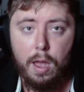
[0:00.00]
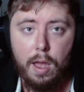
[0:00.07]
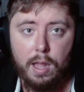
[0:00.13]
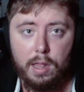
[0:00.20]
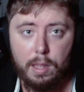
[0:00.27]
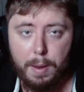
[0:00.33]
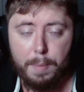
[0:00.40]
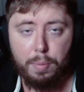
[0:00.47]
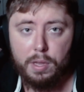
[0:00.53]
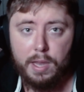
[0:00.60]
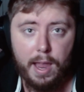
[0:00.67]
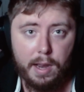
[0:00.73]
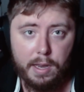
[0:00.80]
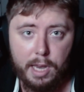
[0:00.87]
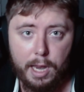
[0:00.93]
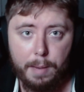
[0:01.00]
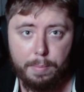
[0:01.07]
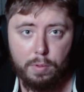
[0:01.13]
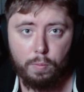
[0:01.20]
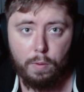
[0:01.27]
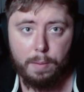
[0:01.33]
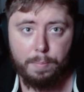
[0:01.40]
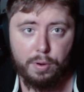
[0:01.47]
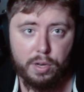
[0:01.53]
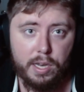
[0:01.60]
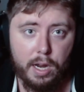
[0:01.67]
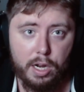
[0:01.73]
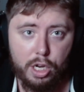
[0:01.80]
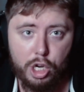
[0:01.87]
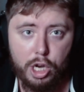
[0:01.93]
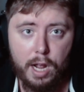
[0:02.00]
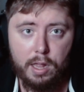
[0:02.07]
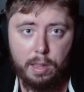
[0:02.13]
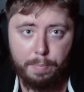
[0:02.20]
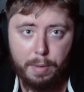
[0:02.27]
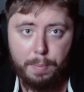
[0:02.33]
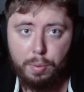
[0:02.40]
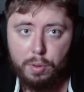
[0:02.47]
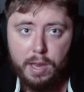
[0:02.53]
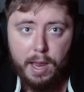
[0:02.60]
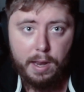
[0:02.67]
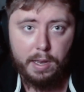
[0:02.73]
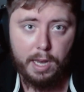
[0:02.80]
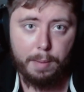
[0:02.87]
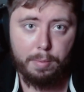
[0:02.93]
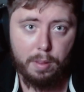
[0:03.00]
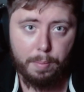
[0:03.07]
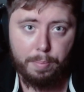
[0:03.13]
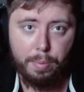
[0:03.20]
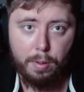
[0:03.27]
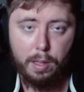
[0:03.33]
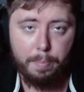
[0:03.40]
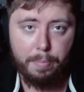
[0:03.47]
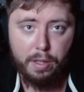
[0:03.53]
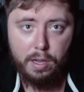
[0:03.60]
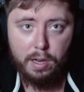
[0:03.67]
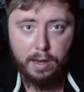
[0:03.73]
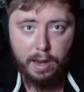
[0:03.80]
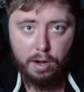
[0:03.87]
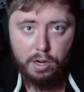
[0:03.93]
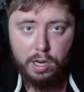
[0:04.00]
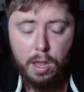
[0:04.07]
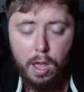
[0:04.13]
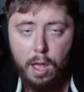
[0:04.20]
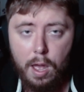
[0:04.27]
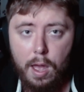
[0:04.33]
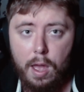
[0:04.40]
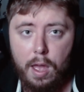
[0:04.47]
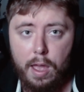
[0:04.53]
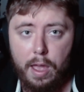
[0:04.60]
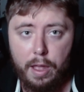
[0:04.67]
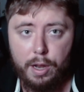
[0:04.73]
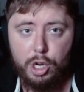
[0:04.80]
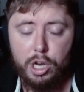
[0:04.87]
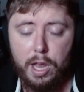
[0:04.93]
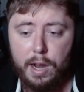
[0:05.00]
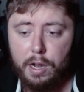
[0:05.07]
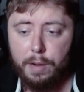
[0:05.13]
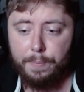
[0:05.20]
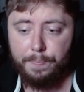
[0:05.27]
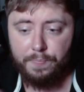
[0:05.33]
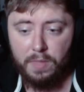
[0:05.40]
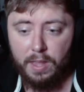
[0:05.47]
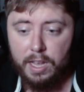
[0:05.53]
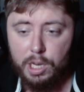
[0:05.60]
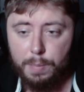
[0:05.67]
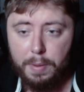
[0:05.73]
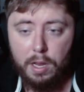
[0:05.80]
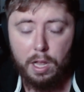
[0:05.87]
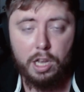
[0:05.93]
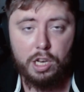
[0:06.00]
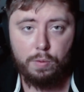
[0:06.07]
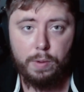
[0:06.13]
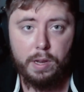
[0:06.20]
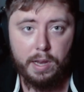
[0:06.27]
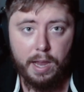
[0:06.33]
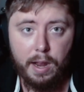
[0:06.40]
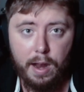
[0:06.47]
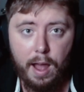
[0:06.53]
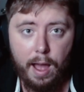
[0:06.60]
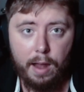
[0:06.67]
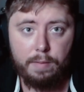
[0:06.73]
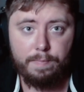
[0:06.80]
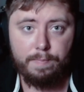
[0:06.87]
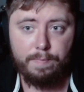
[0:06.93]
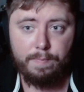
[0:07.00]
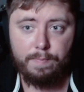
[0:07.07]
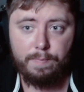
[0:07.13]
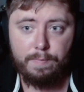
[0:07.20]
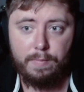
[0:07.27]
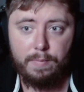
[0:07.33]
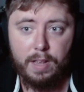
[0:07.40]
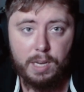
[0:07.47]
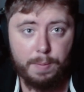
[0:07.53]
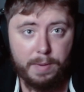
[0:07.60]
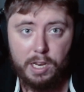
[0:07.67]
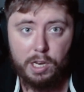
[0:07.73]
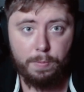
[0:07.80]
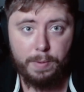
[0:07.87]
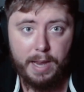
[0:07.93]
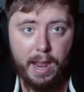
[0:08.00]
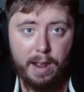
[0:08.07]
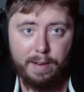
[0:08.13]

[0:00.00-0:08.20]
the people can't keep the 1% in check. The people can't keep the, the billionaires in check is because we cannot. Is because we can't.